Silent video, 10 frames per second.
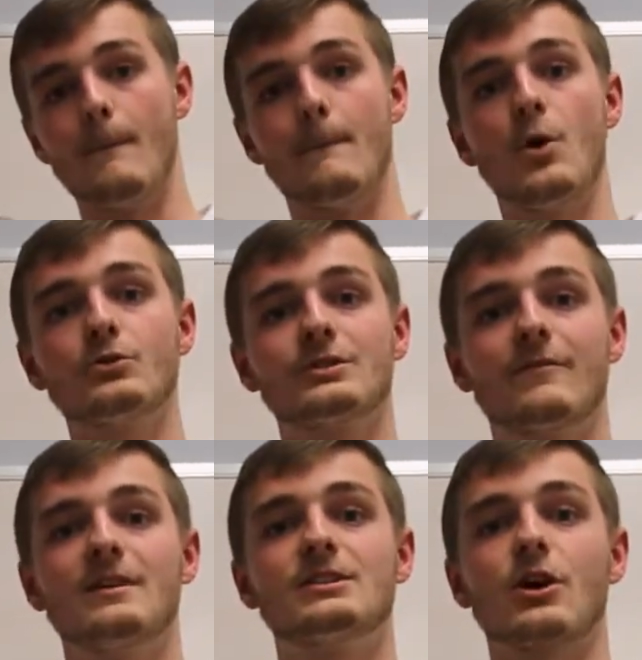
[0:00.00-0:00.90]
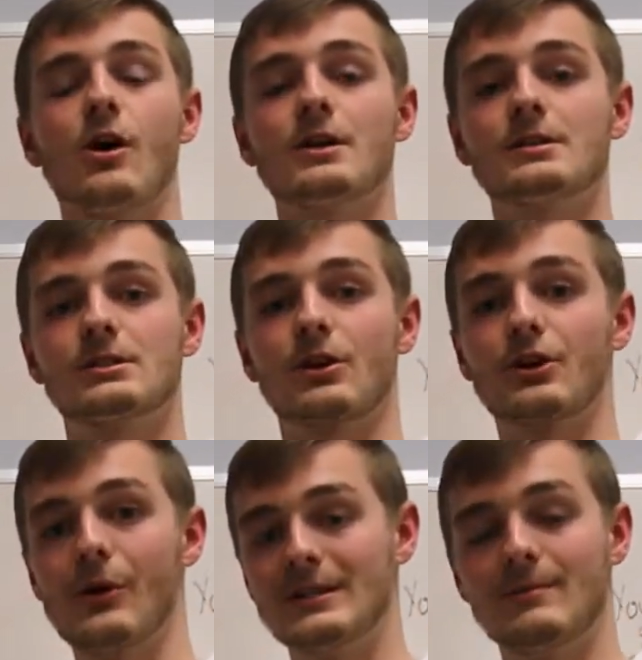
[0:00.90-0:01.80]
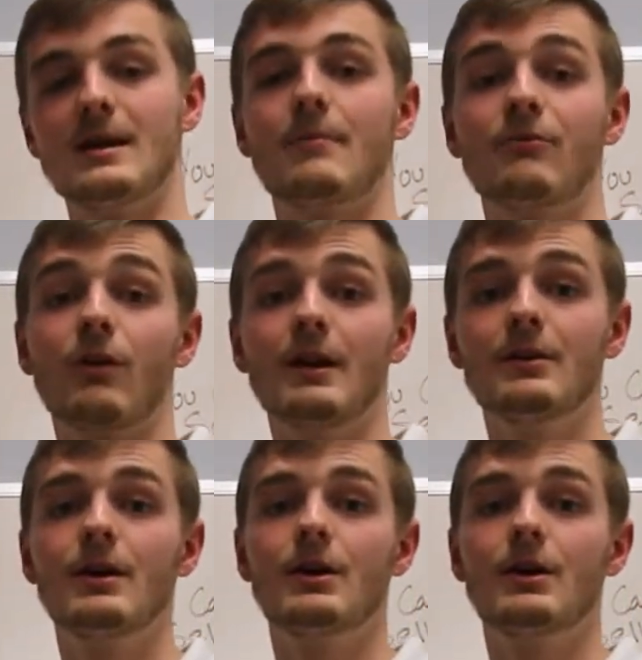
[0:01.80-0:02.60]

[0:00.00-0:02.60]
most of these costs are going to be upfront.